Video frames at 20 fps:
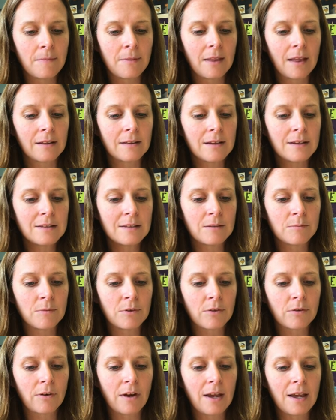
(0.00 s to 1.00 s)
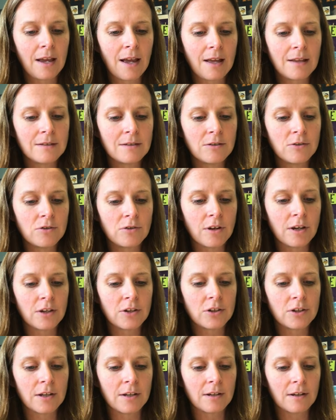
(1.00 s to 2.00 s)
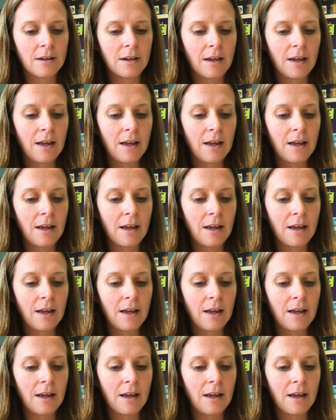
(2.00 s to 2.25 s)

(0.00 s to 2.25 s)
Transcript: They listen with great concentration.